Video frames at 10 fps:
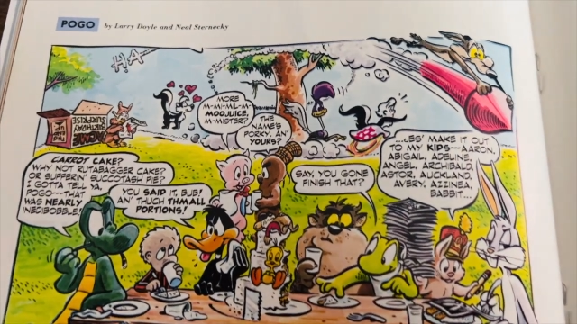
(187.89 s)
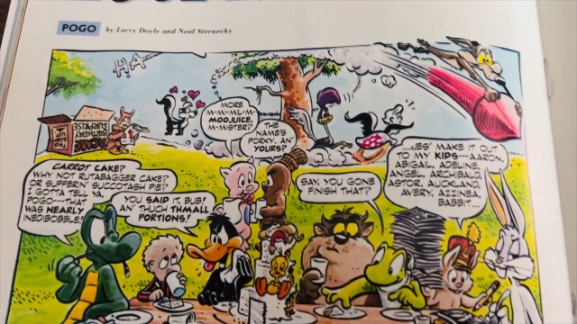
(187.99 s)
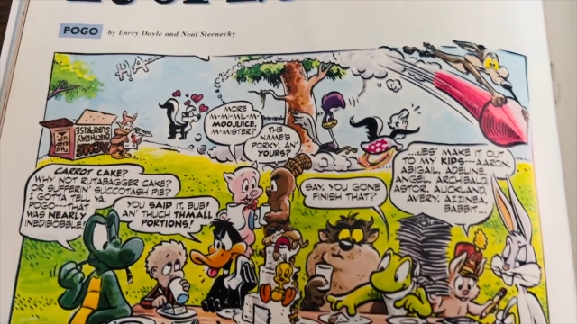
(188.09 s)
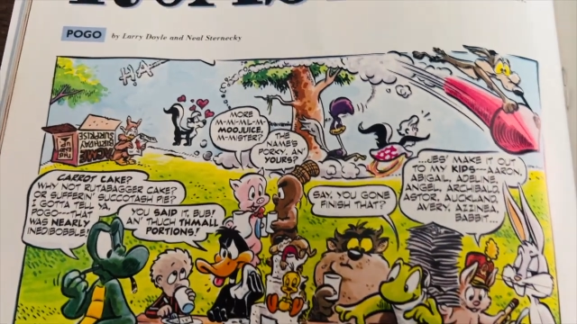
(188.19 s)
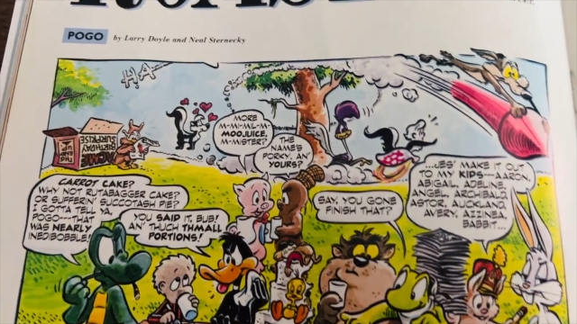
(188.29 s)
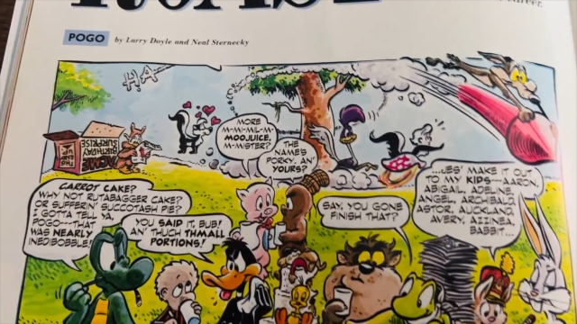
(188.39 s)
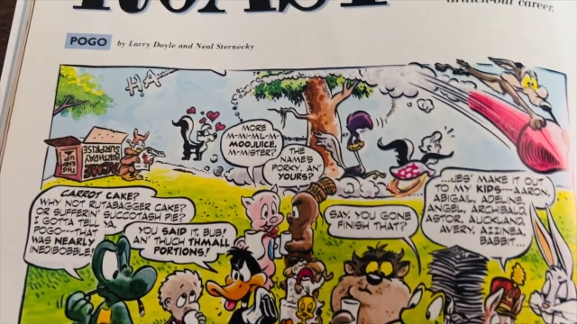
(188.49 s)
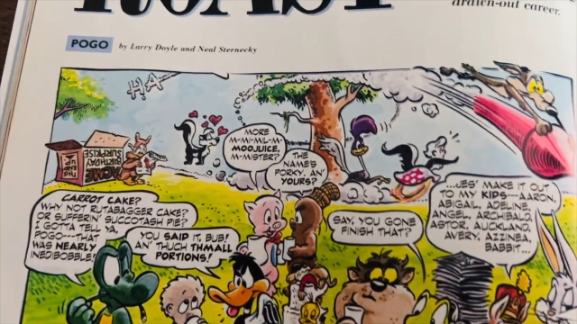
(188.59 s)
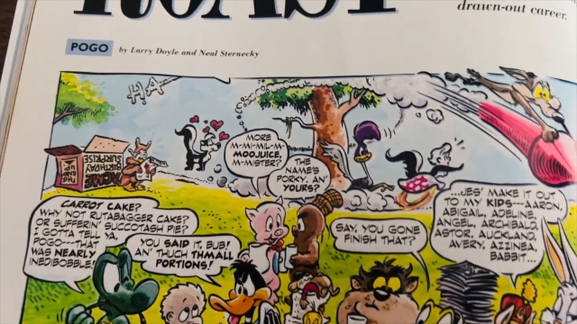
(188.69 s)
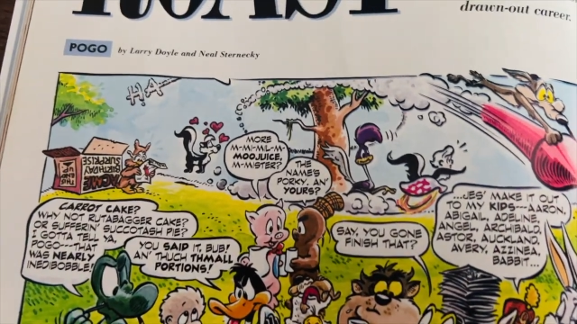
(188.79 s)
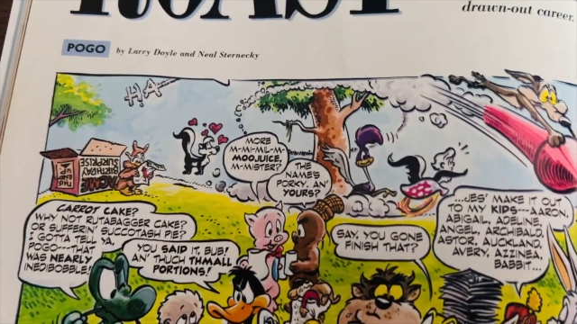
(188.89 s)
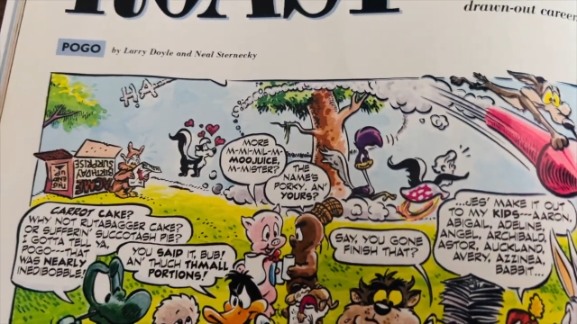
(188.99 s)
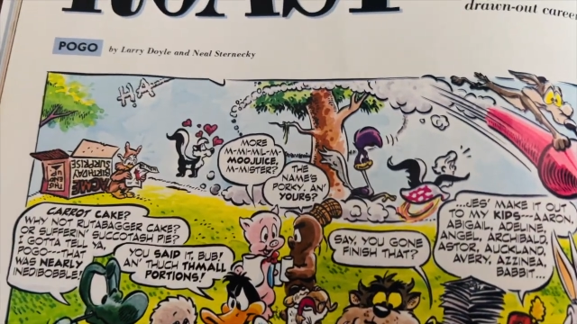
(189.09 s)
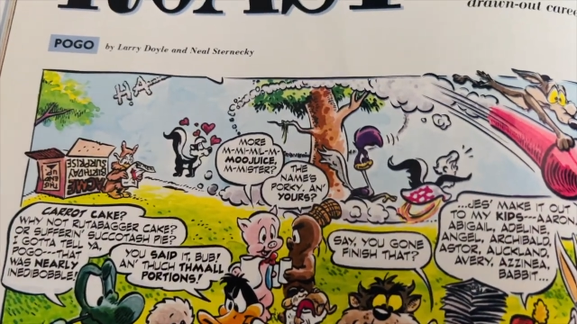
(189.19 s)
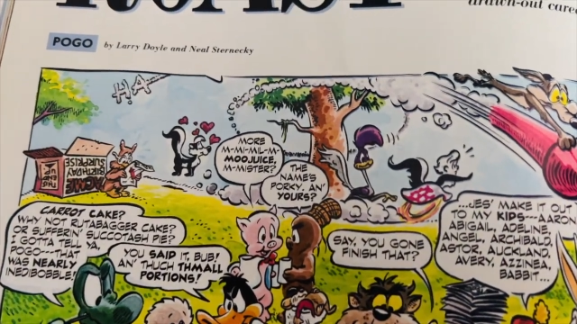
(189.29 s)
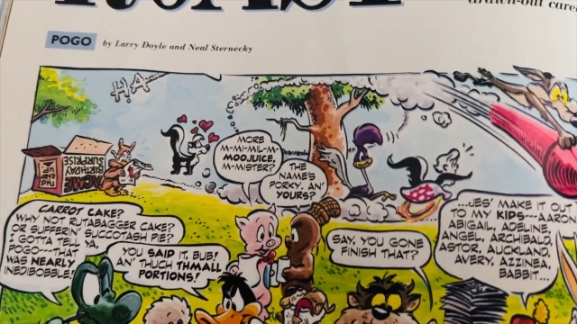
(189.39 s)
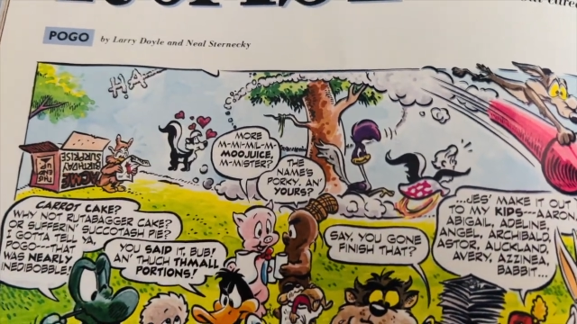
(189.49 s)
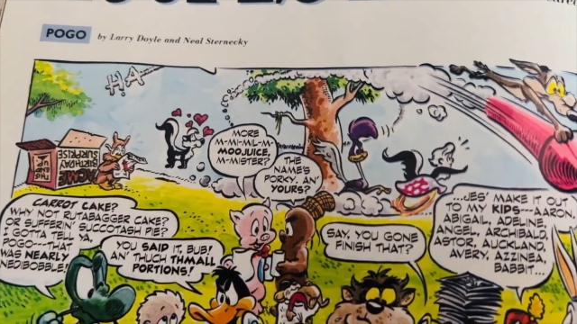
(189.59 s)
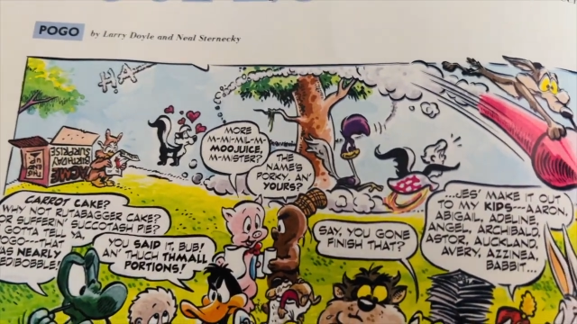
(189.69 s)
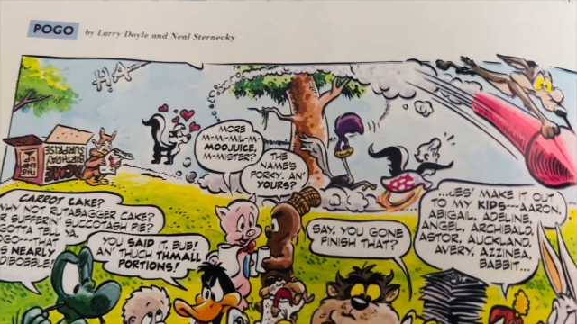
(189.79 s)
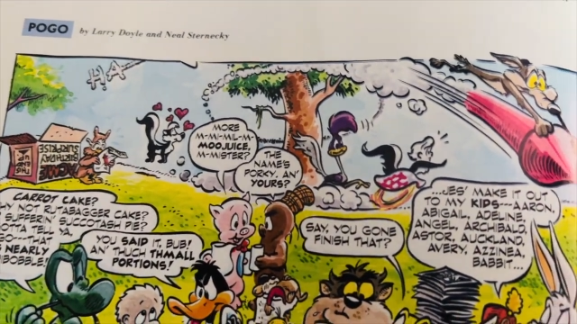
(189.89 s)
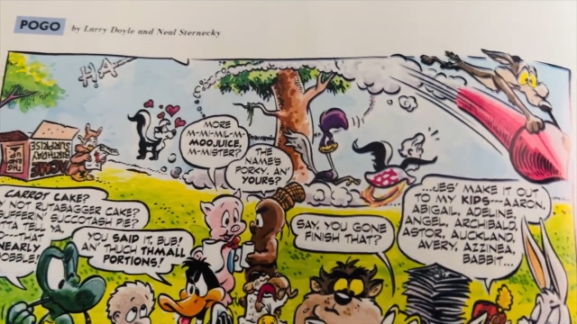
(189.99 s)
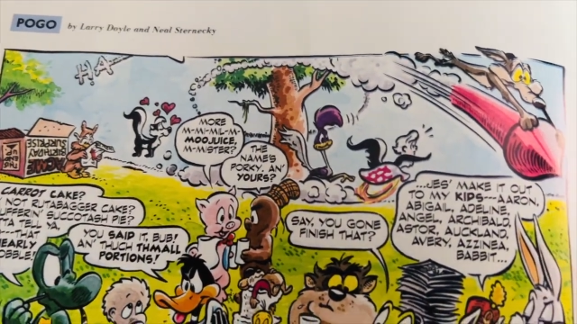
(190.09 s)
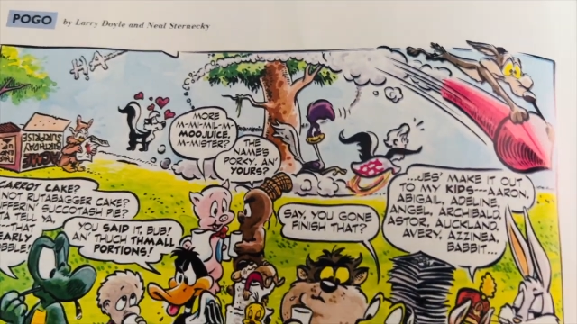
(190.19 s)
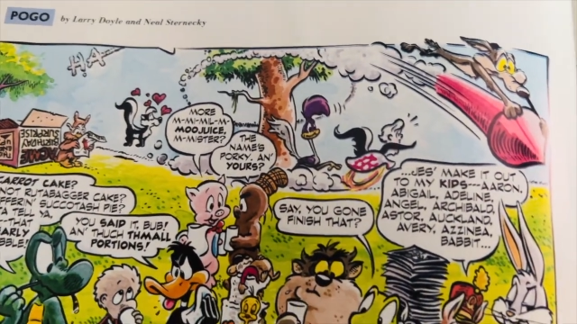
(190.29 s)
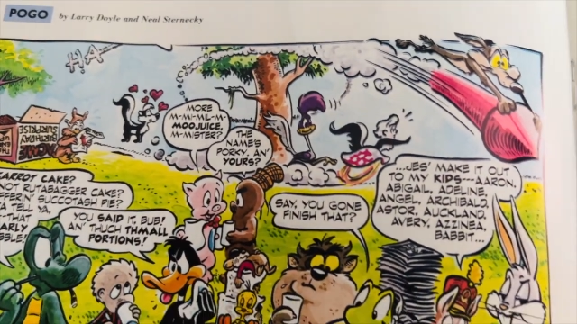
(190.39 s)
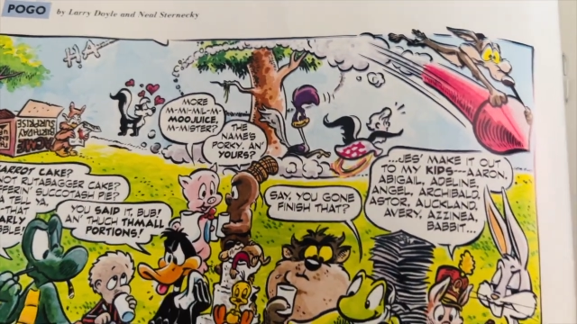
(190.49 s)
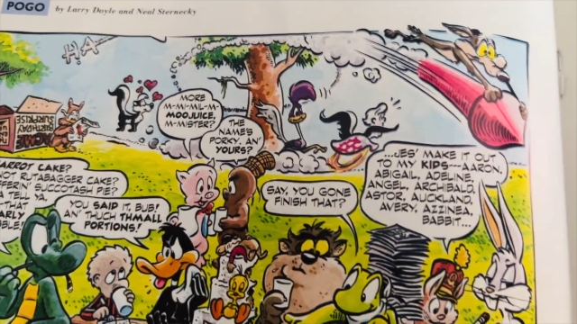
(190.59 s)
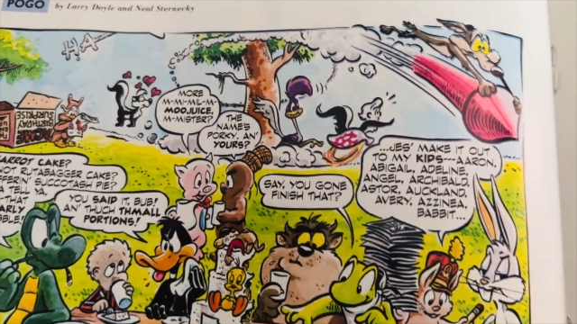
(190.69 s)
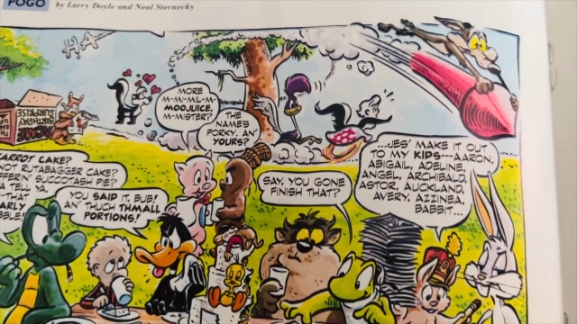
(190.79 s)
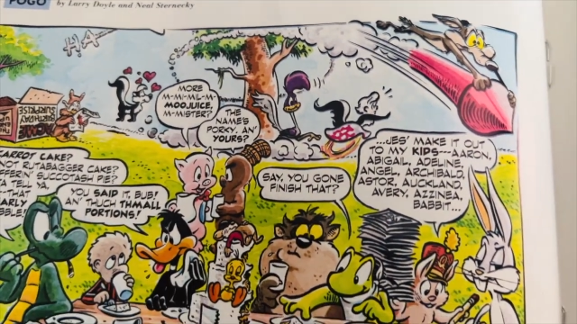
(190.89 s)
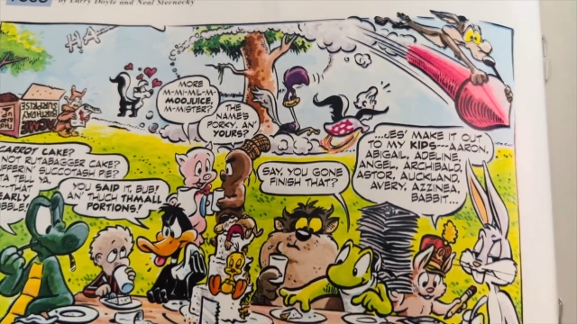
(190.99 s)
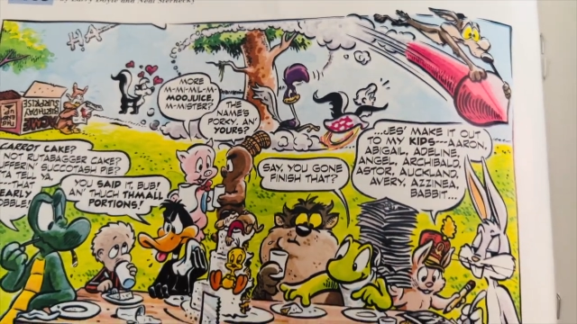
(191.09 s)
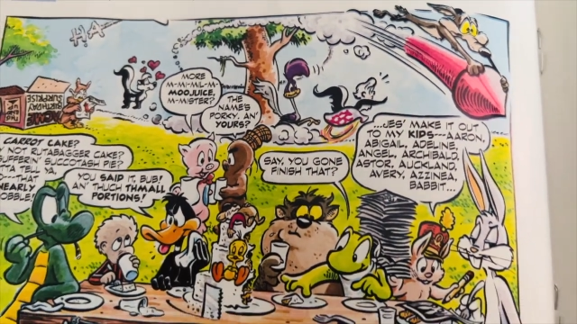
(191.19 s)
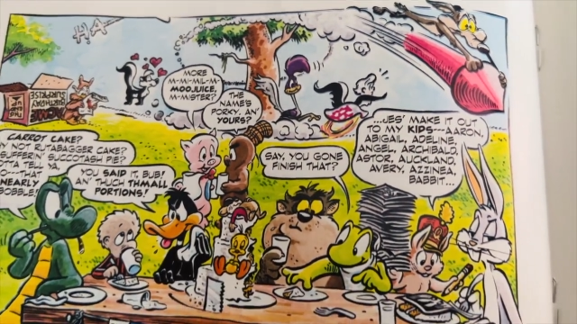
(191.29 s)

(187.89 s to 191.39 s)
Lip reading: [unreadable: no face in view]